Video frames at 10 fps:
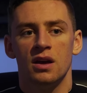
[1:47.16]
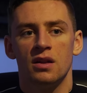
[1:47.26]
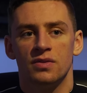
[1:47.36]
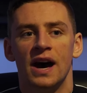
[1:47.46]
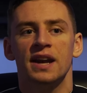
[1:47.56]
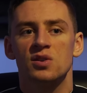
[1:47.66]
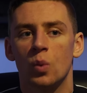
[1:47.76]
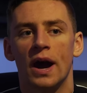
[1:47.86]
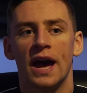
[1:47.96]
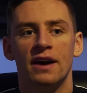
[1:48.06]
that is
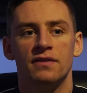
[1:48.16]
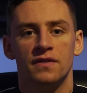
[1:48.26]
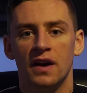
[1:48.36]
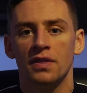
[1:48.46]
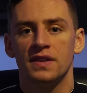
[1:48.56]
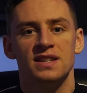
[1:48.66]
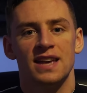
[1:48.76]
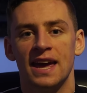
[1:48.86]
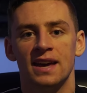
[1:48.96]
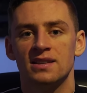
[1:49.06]
why I have felt these
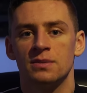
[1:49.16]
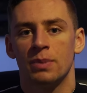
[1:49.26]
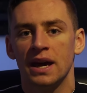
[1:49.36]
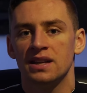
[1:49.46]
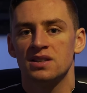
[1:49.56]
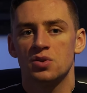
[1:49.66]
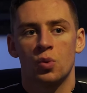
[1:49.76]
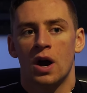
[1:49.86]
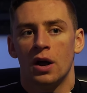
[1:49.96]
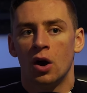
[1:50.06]
aches and pains
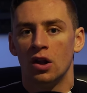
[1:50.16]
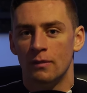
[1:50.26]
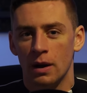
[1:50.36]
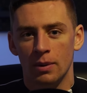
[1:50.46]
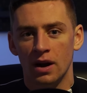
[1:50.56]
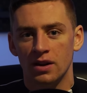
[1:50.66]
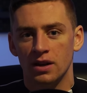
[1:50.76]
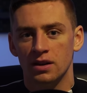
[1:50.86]
throughout all of my body.